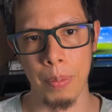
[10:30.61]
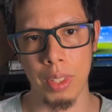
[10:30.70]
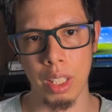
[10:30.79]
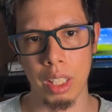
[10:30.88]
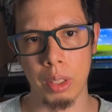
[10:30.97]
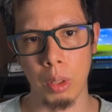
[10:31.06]

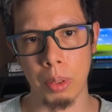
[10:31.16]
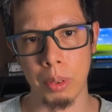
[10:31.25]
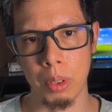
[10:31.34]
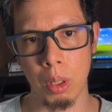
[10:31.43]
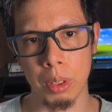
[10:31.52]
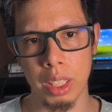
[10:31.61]
You have to
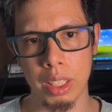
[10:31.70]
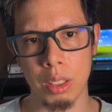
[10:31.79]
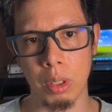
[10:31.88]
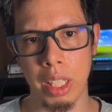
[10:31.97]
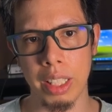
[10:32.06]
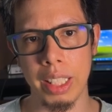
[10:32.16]
know that
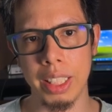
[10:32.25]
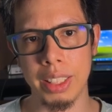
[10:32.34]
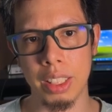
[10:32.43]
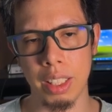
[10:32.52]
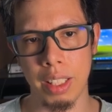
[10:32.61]
okay, each